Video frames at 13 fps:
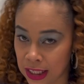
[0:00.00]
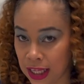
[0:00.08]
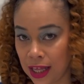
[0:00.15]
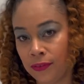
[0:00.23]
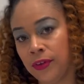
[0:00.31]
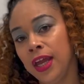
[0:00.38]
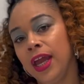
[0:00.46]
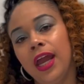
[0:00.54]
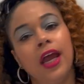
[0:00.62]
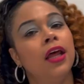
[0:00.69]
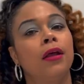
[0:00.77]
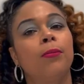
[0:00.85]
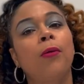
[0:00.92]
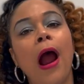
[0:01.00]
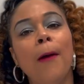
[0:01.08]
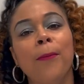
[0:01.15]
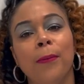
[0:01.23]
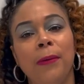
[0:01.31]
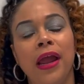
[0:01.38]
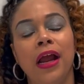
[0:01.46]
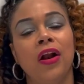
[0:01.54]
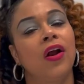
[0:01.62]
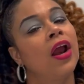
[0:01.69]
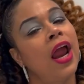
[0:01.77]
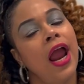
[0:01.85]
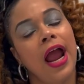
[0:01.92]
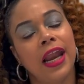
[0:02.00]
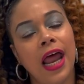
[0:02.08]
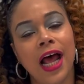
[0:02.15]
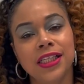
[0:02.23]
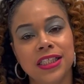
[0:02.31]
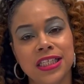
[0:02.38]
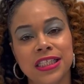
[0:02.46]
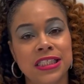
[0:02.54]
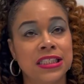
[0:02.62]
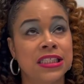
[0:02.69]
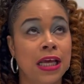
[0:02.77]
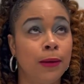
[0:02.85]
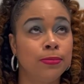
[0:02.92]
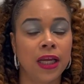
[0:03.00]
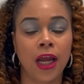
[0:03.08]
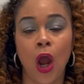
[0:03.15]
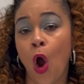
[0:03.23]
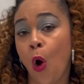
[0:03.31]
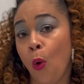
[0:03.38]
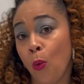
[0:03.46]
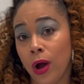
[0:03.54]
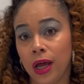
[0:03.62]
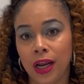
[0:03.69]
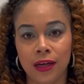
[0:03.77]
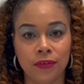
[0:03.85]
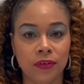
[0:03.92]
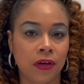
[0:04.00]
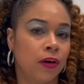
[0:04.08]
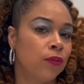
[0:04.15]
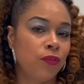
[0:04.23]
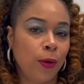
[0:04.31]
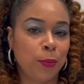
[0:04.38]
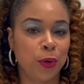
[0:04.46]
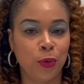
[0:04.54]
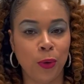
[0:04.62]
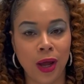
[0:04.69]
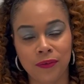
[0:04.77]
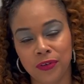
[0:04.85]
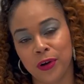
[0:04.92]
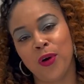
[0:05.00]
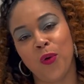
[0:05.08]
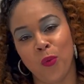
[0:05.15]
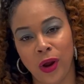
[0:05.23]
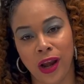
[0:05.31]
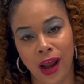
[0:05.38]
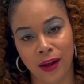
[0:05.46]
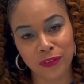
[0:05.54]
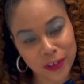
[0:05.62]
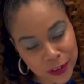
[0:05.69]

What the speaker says: love in the proper manner and not just accepting whatever from whoever, whenever.